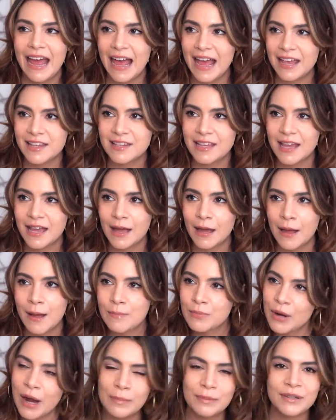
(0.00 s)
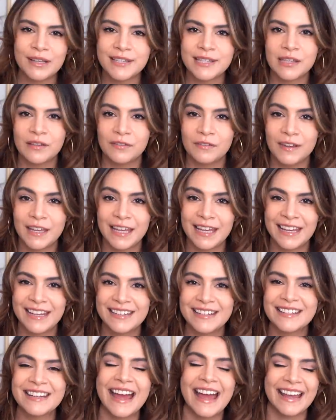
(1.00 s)
As a propolis
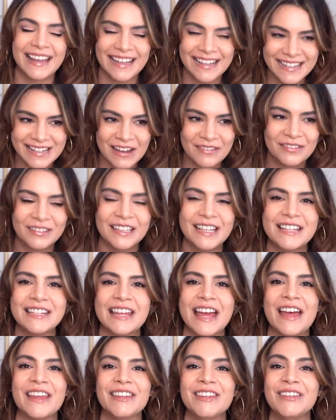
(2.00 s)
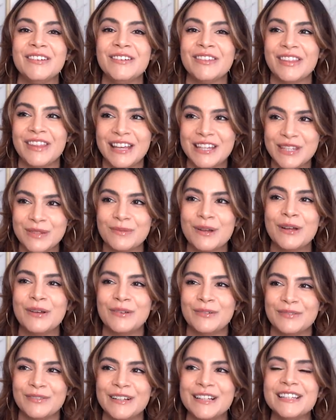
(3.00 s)
fiend, I can definitely tell you this
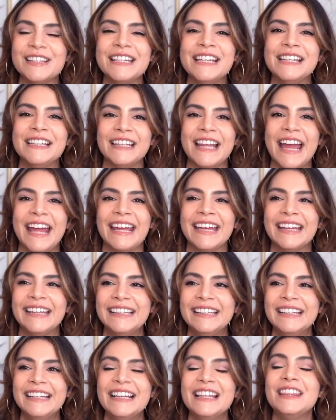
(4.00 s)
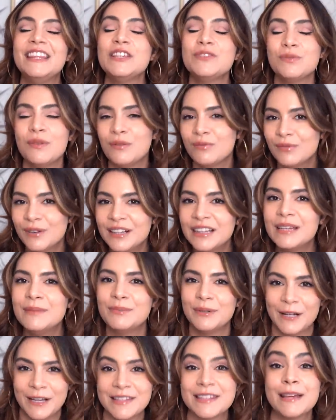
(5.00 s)
will really like This will really
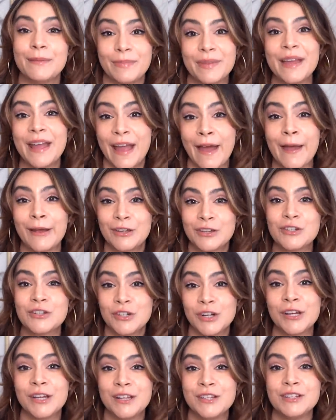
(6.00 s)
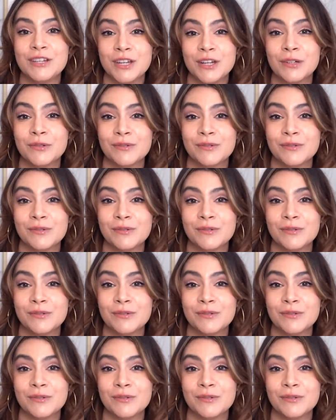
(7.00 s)
bring something extra into your